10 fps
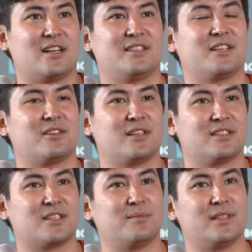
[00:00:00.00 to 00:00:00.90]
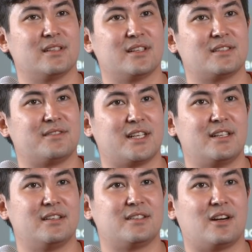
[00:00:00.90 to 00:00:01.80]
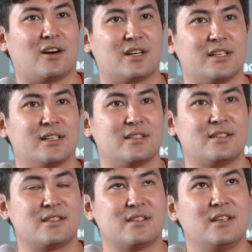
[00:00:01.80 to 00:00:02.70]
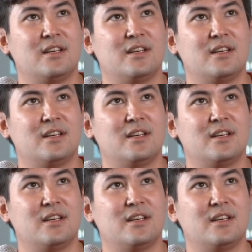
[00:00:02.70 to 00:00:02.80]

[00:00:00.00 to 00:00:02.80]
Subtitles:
Content creators can be like divided into artists,